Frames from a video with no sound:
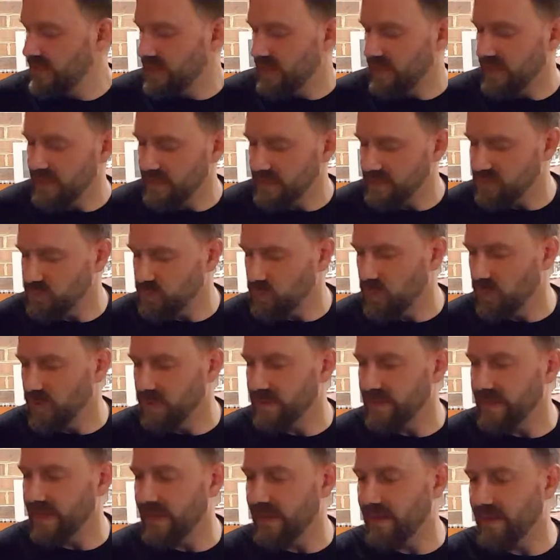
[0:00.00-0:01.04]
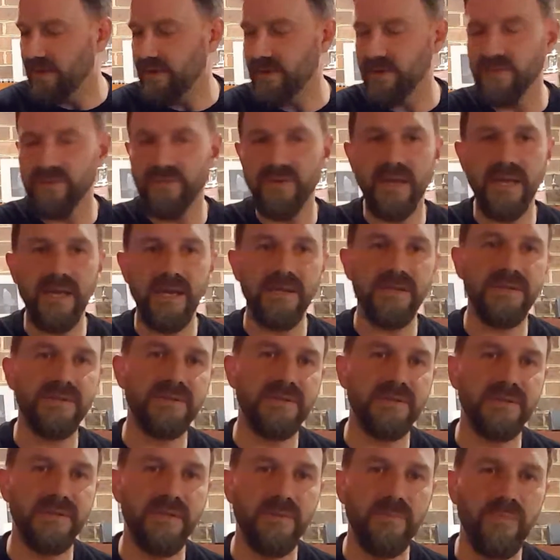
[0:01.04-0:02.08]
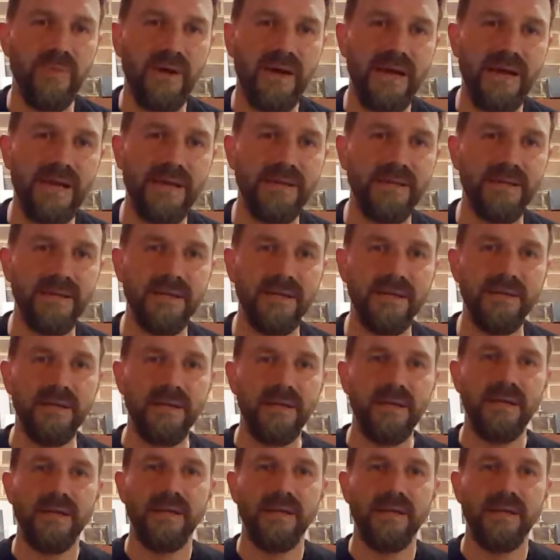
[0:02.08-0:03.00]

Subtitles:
It's worn down. I've aged the binding.